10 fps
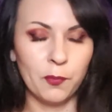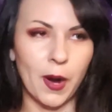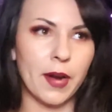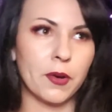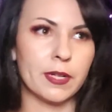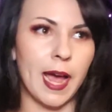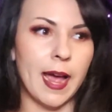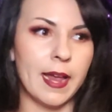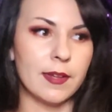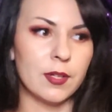
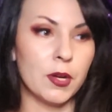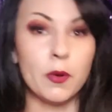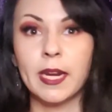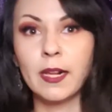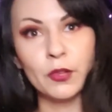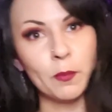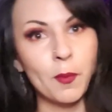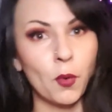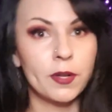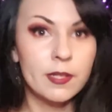getting a little
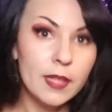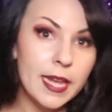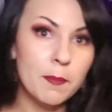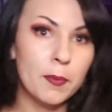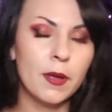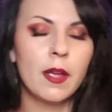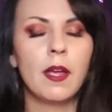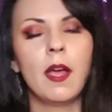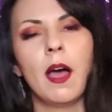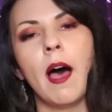bit more sleep,
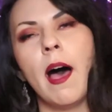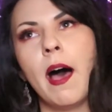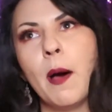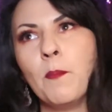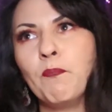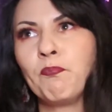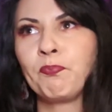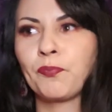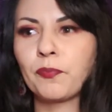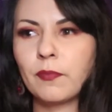being
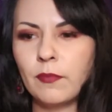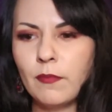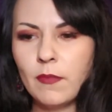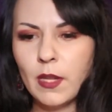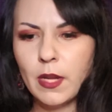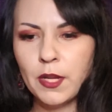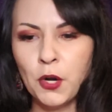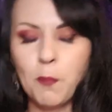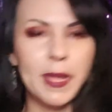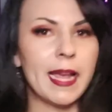
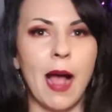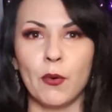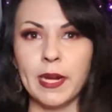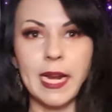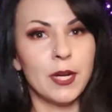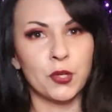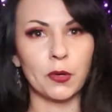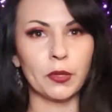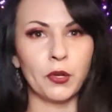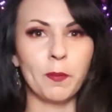out in nature
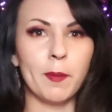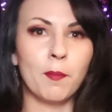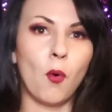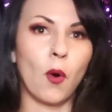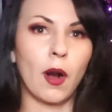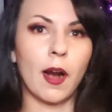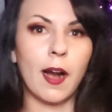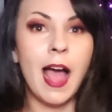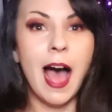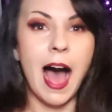a little bit
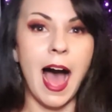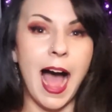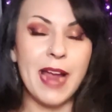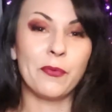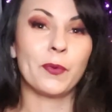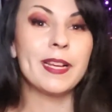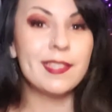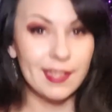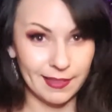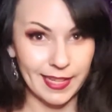more. I
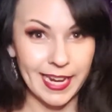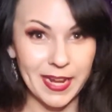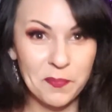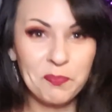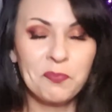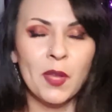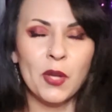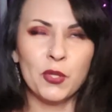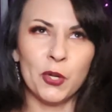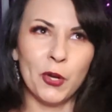recently
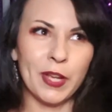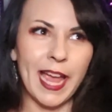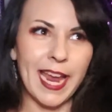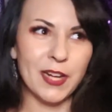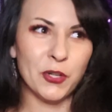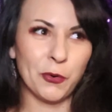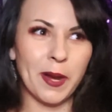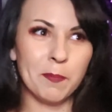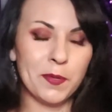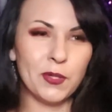took a
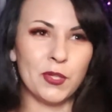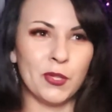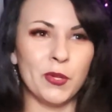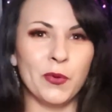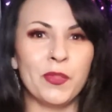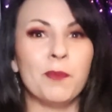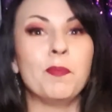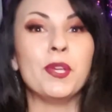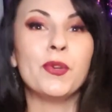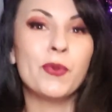trip to the
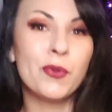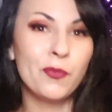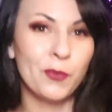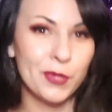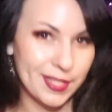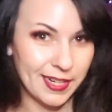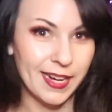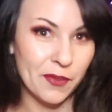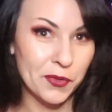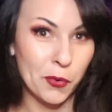beautiful city
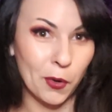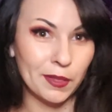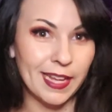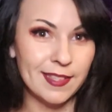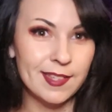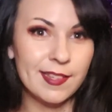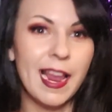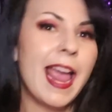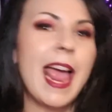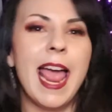of New Orleans,
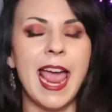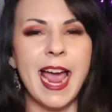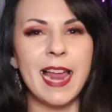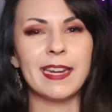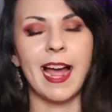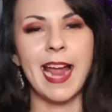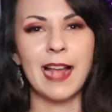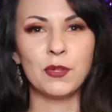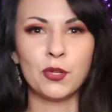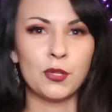and I
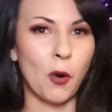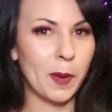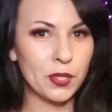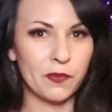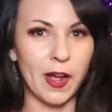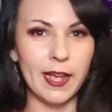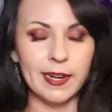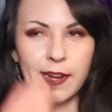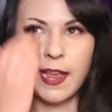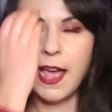had so much
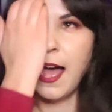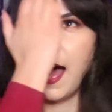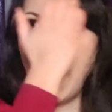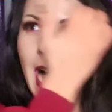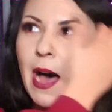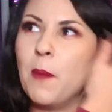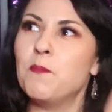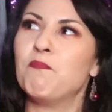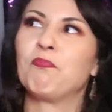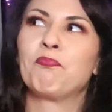fun.
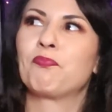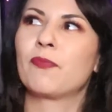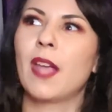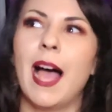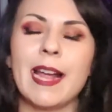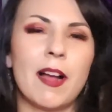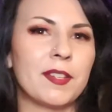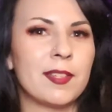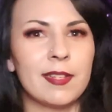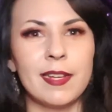I got
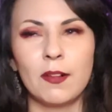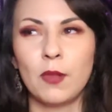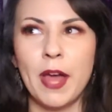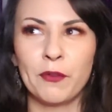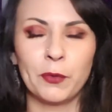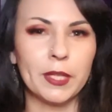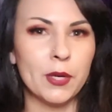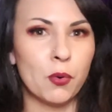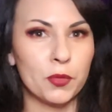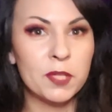to see a lot of really
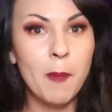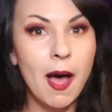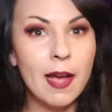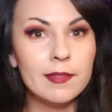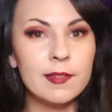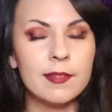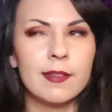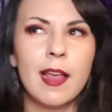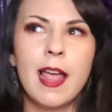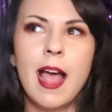cool
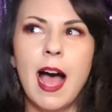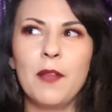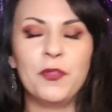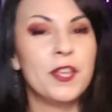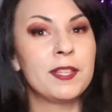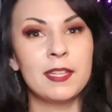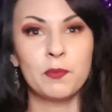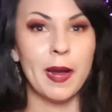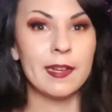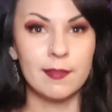spots.
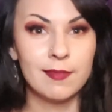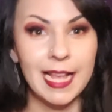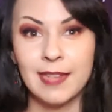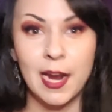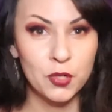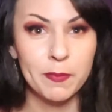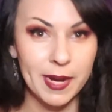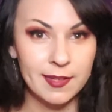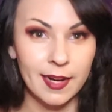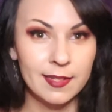That's actually my
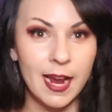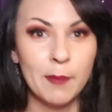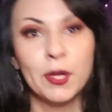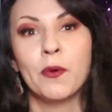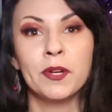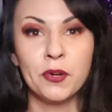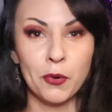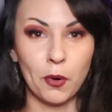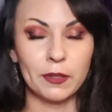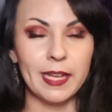second time going to New
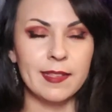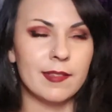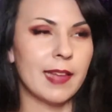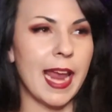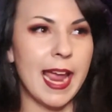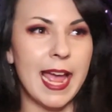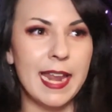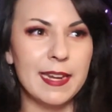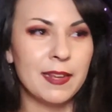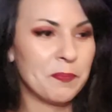Orleans,
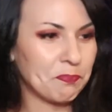and